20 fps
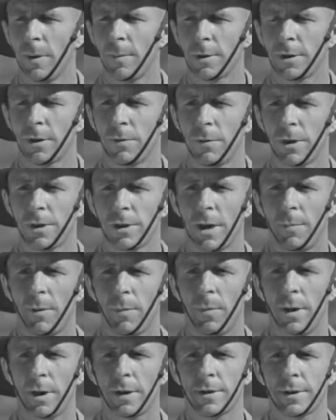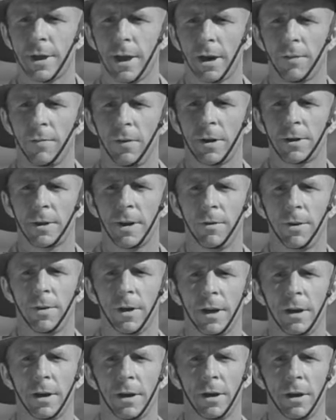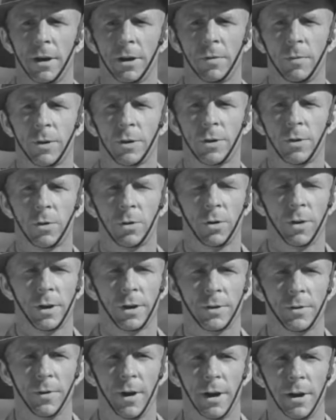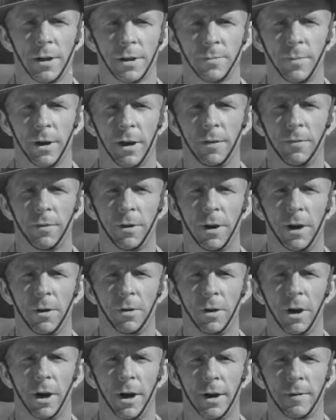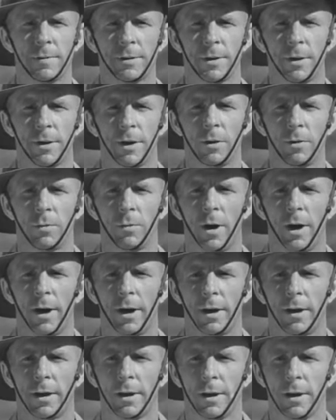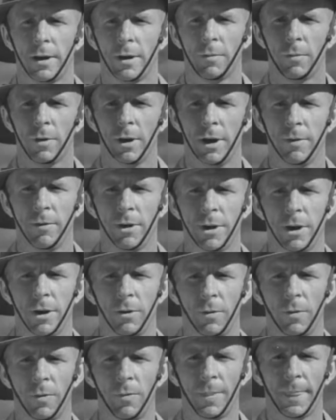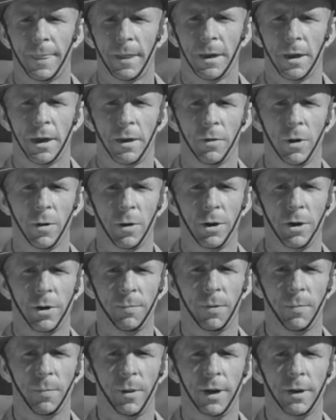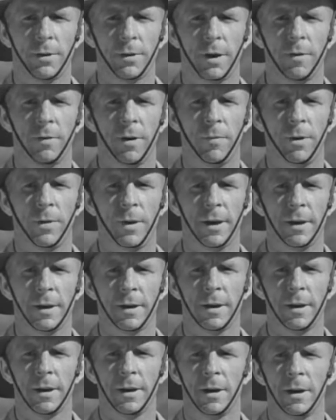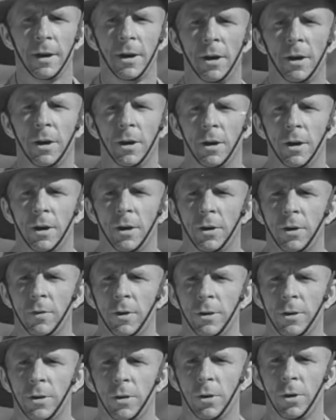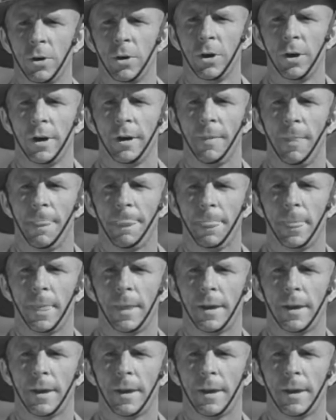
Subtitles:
the members of which are prepared to sacrifice everything to ensure that Australians may live their own lives in their own way. We leave it to you. If you are not prepared to give everything, to ensure...